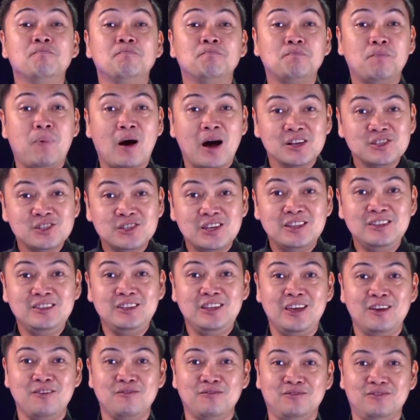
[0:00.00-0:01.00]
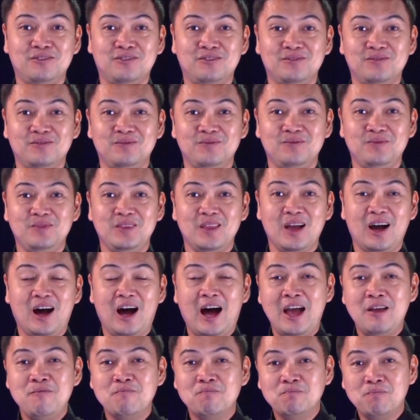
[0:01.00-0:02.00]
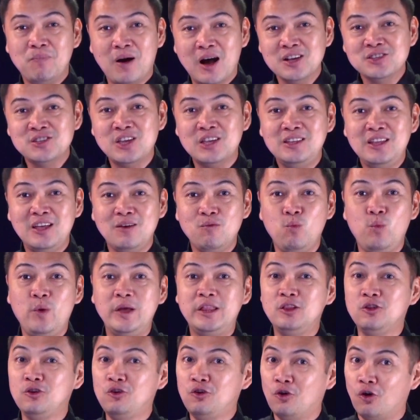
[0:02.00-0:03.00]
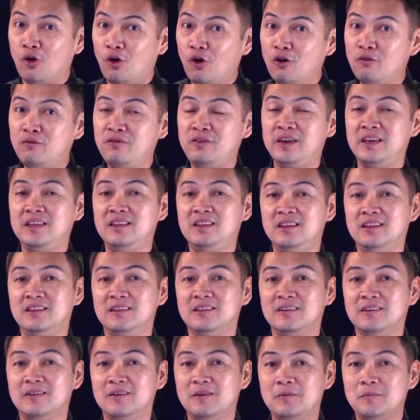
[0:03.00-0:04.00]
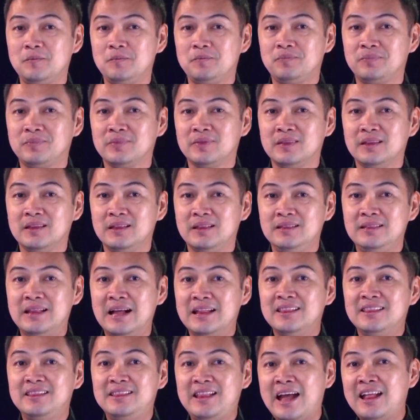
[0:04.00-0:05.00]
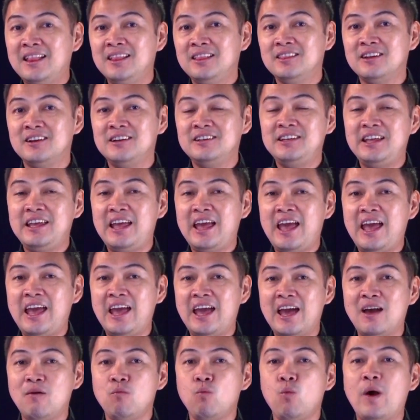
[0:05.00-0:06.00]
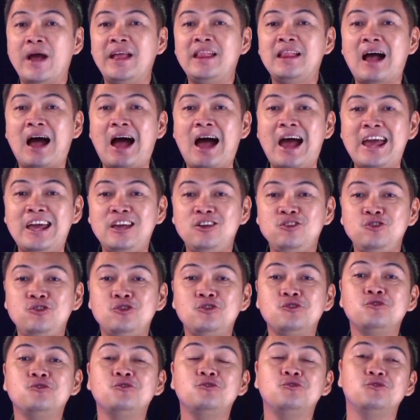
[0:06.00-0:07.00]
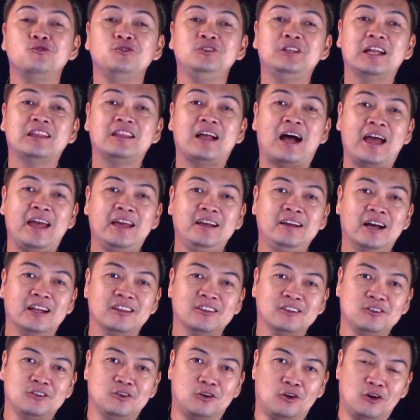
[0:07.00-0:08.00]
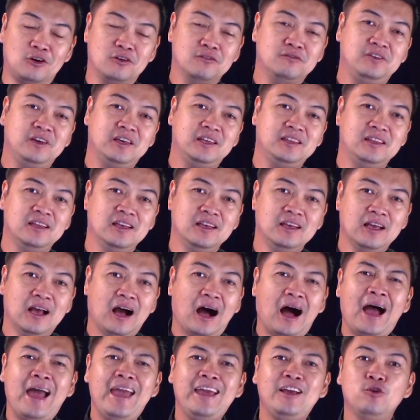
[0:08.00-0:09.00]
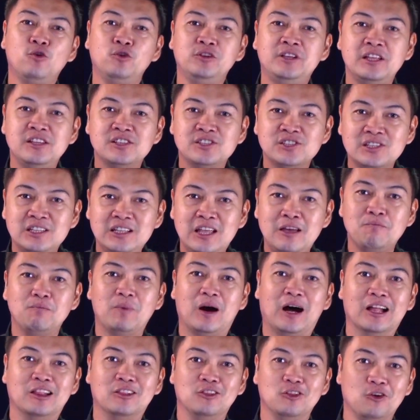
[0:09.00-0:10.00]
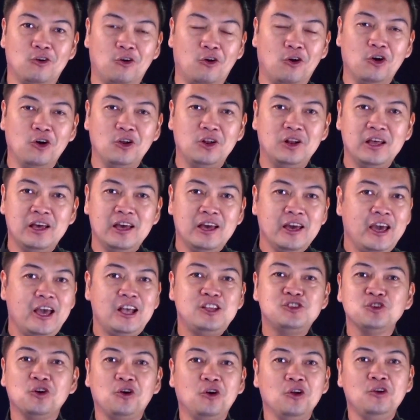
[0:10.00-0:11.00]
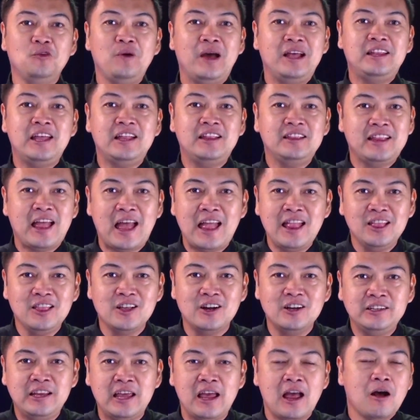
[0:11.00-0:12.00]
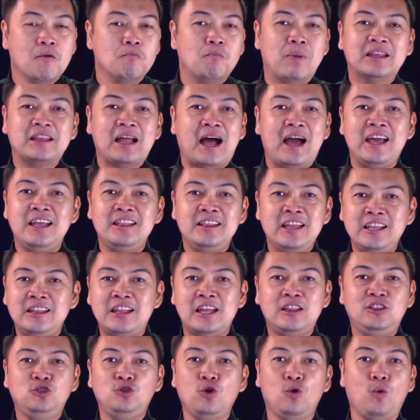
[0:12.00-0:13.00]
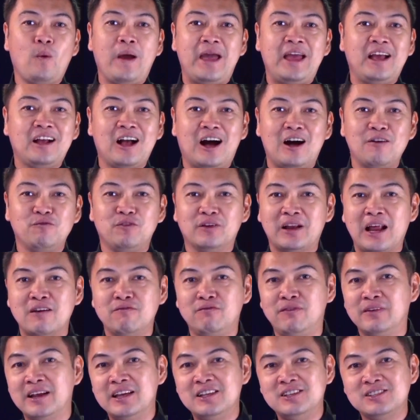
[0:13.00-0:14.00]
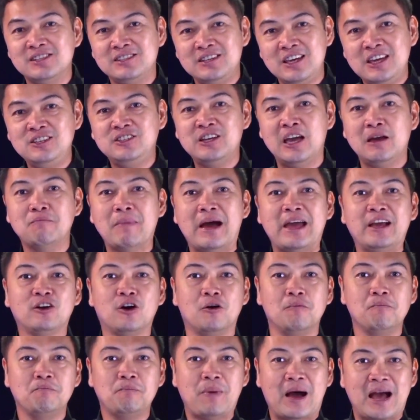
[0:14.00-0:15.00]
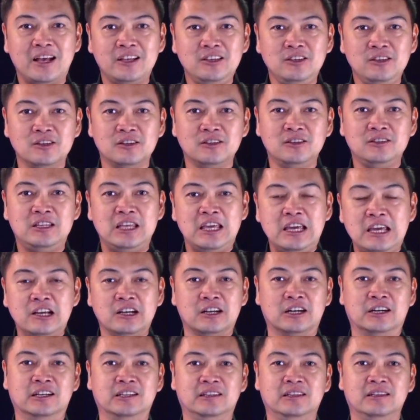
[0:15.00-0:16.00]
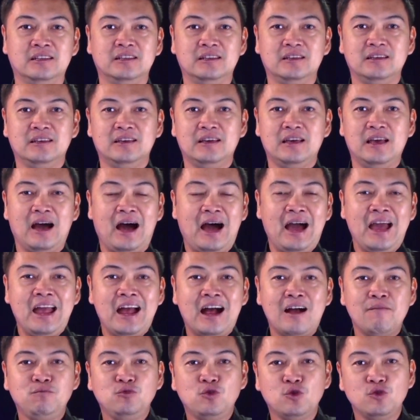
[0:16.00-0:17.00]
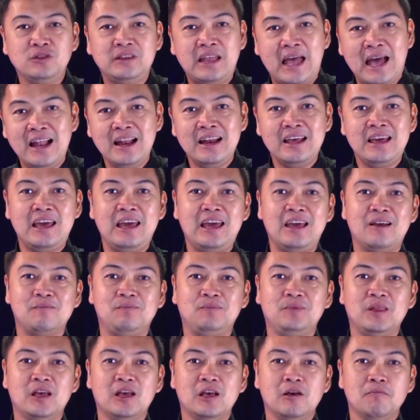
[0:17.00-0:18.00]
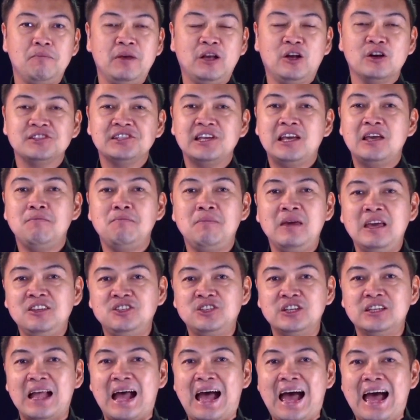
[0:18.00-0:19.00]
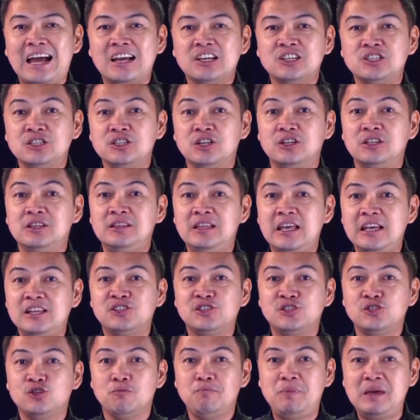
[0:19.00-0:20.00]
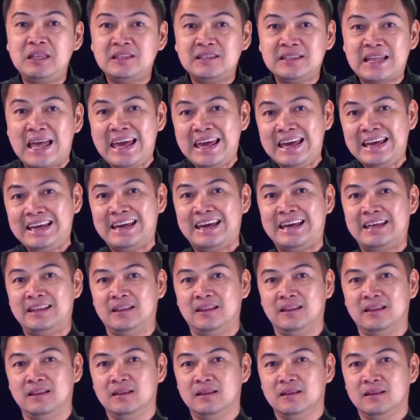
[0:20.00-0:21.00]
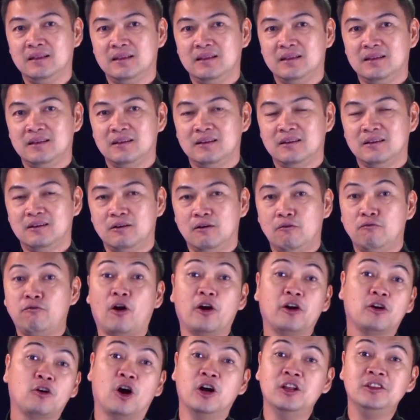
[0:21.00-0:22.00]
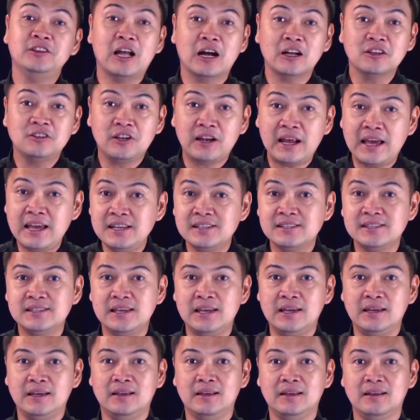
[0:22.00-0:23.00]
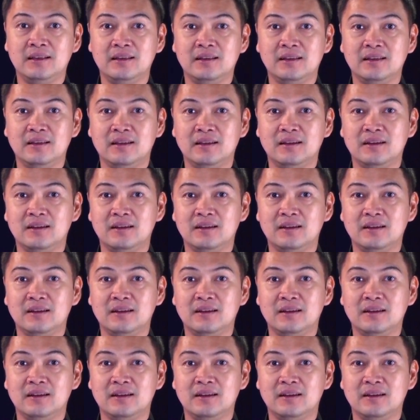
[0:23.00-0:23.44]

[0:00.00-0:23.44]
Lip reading: I'm positive. I'm positive with COVID. That 10:30 a.m. when I knew that I got COVID, I couldn't sleep at all. It's already 10:30, but I needed to wake up Reverend CJ, my companion deacon. I have to tell him because immediate action needs to be taken for contact tracing.